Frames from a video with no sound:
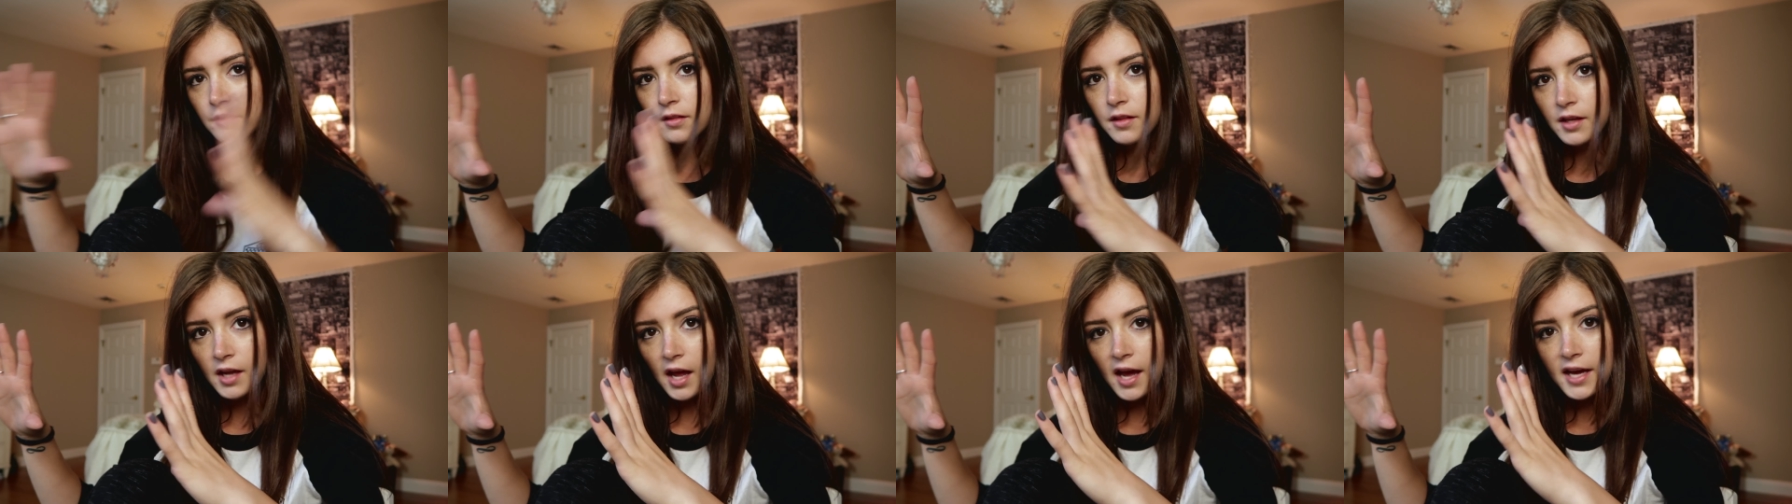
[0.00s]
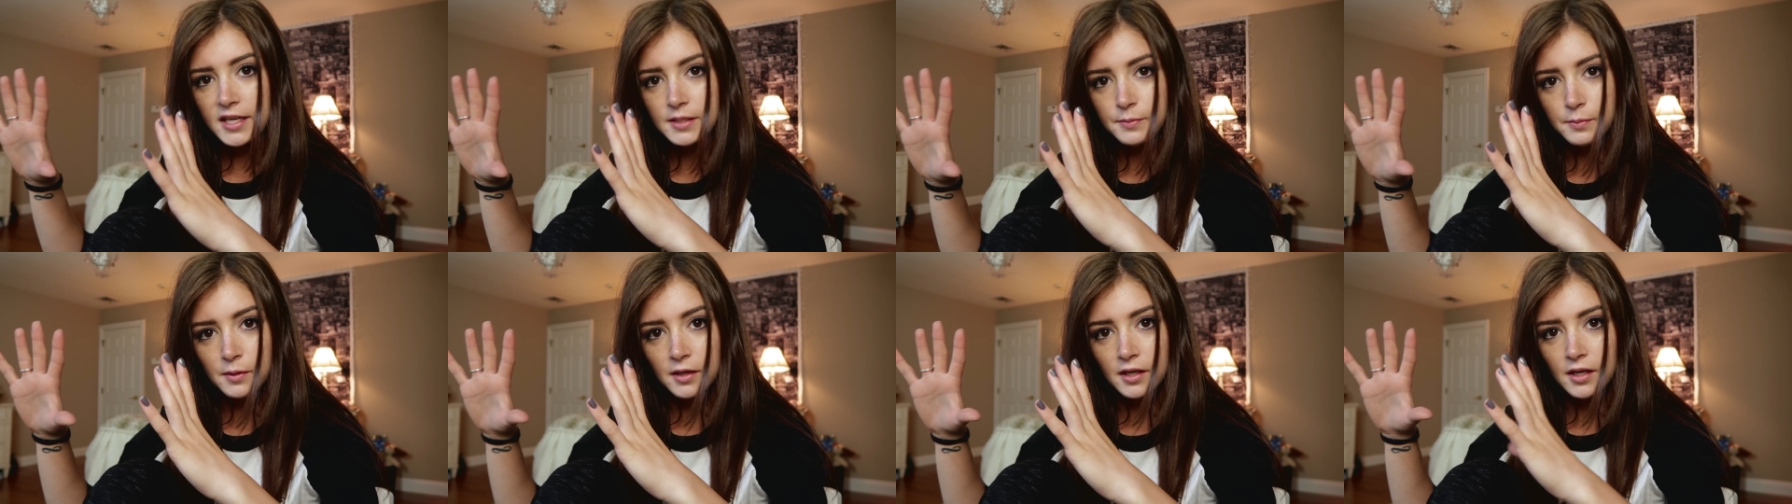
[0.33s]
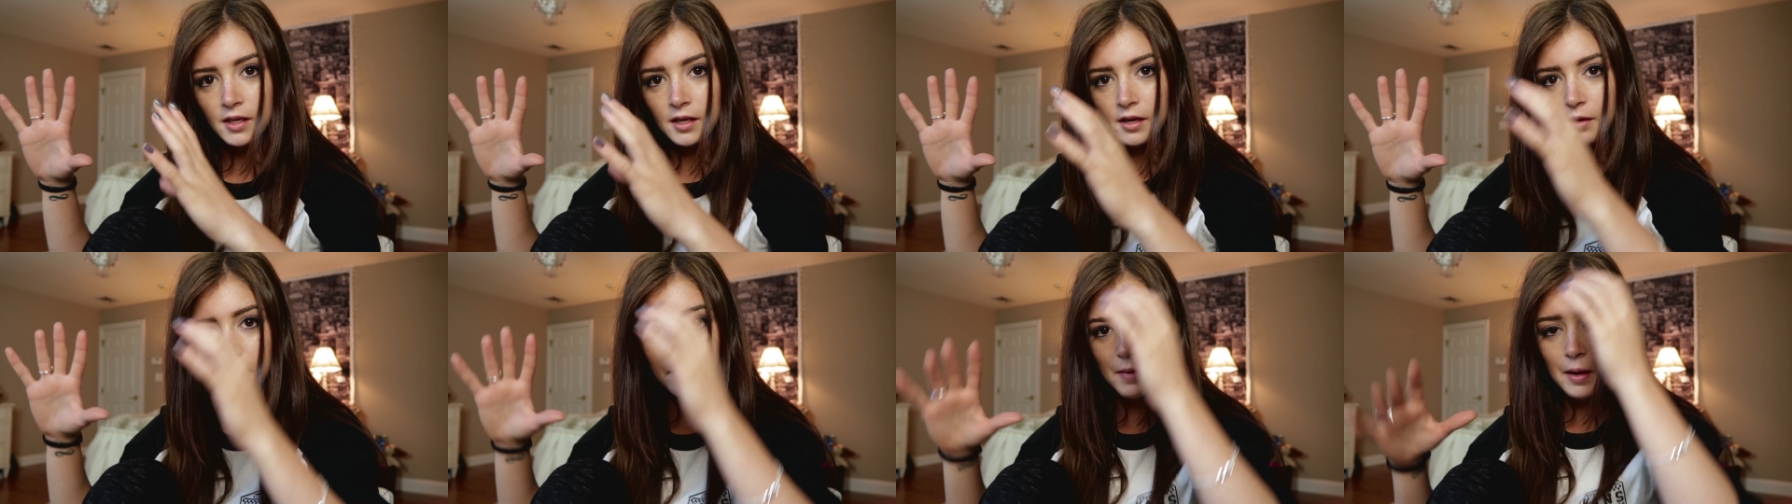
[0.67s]
the guys
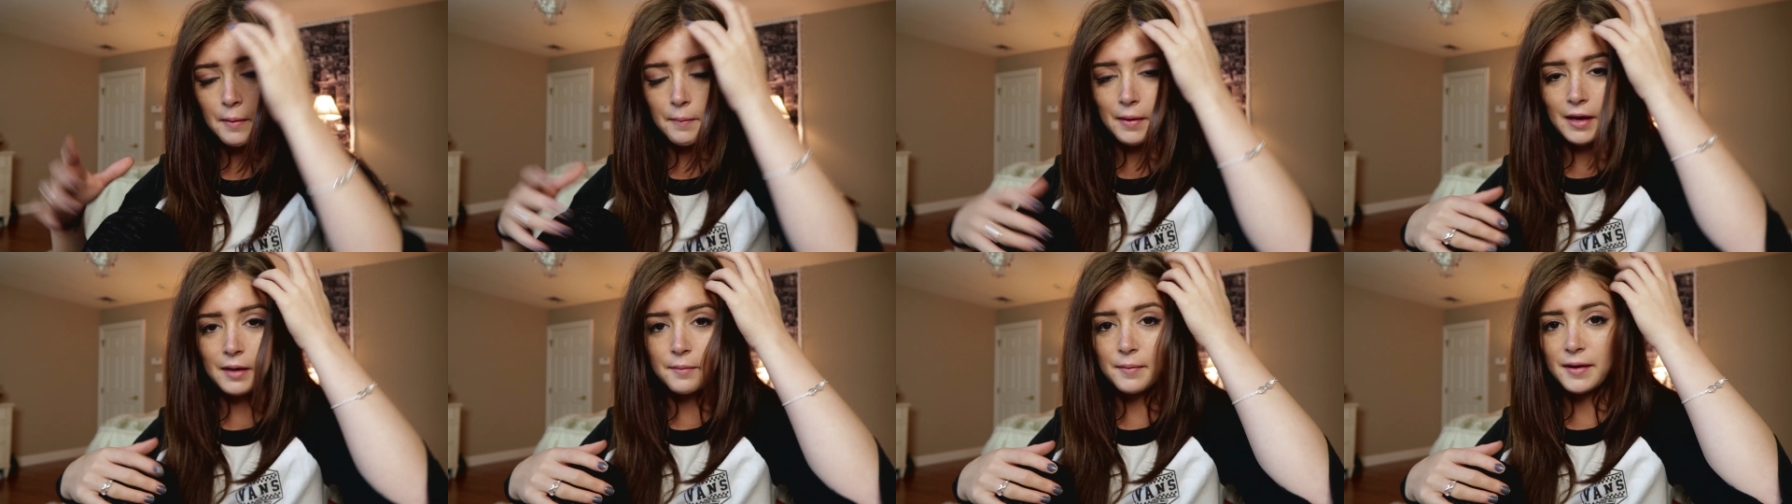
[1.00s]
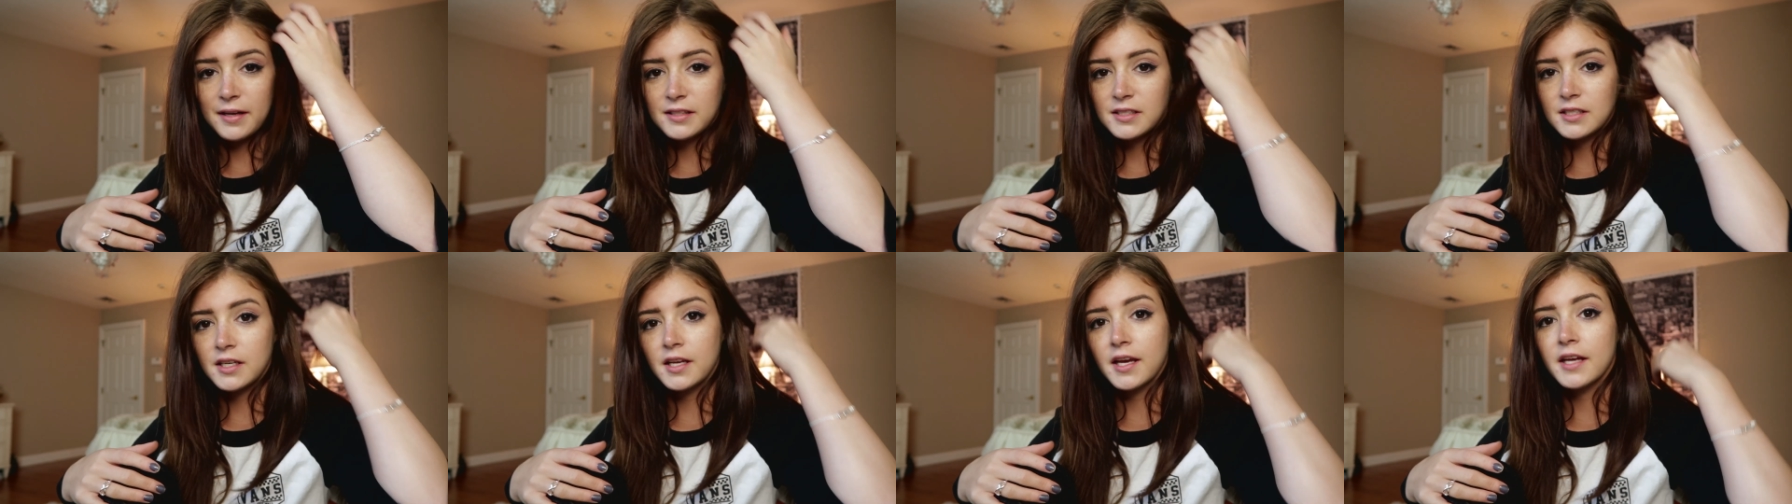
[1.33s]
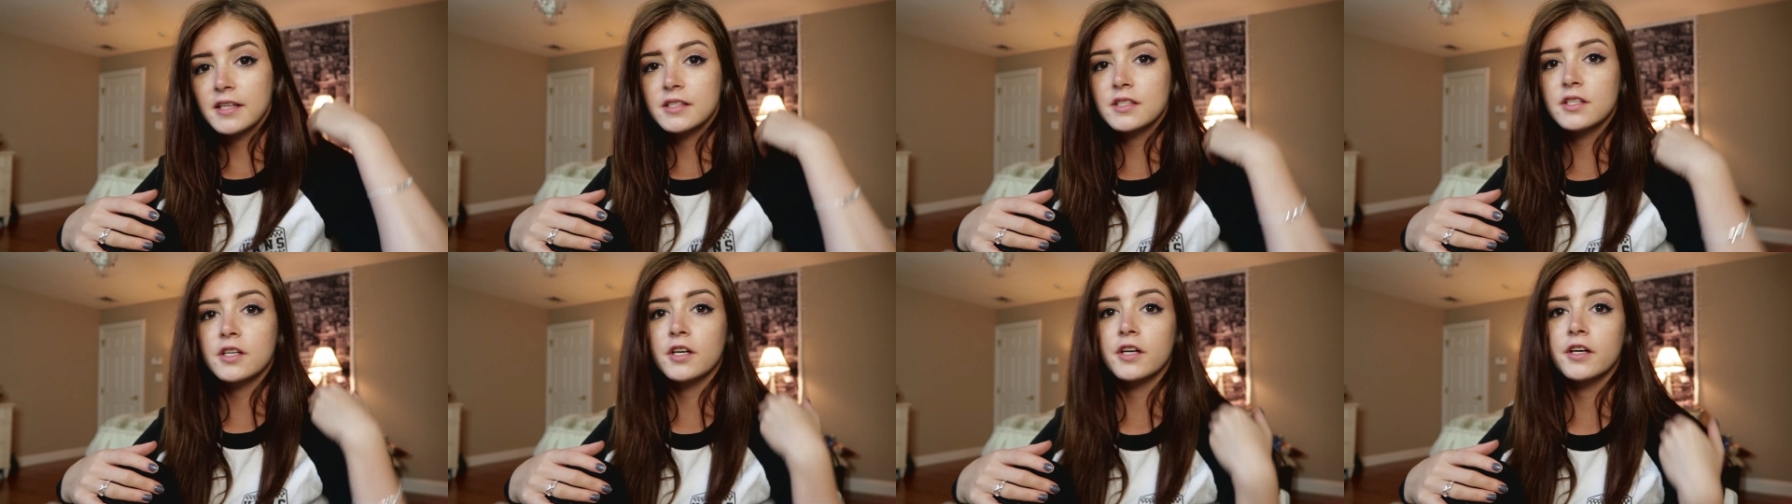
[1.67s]
being my bandmates and
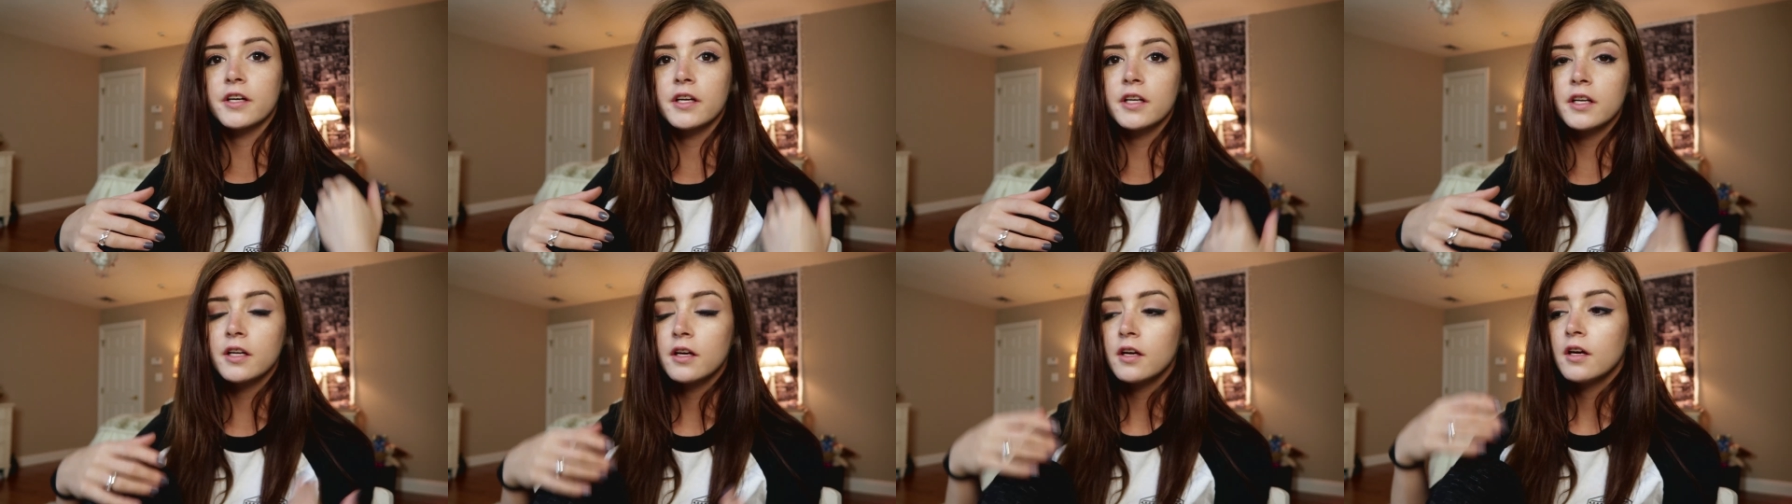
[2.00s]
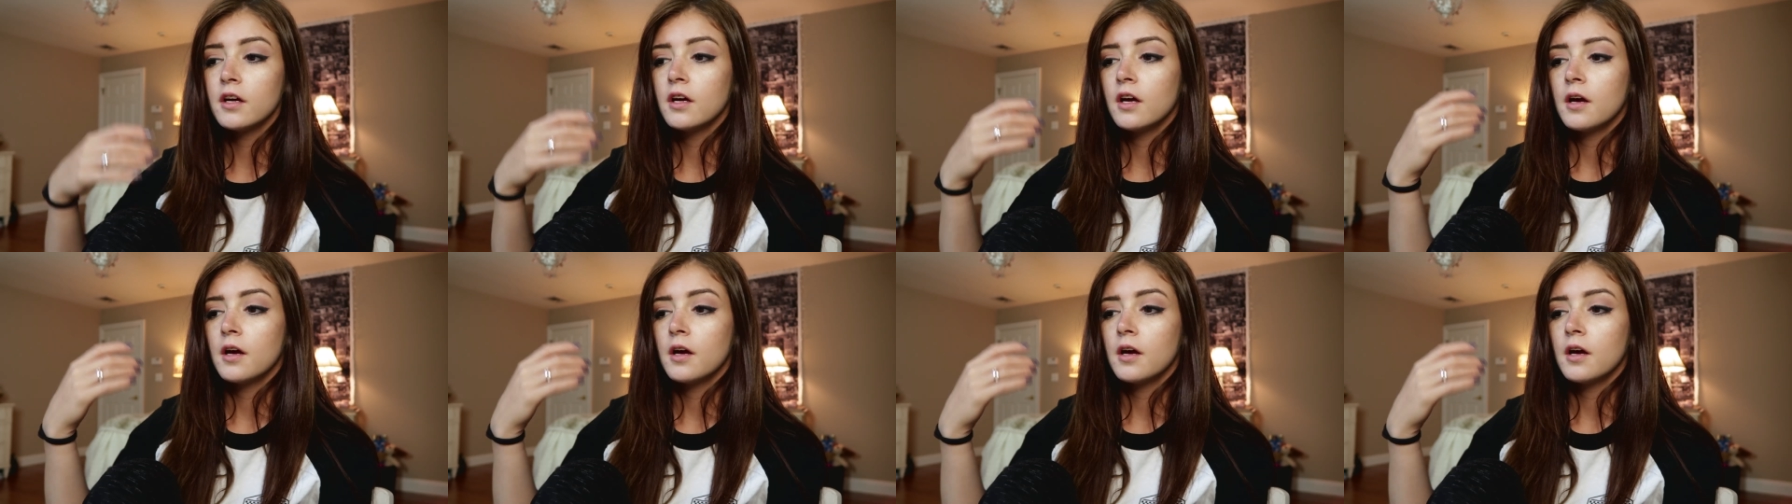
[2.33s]
Against Current,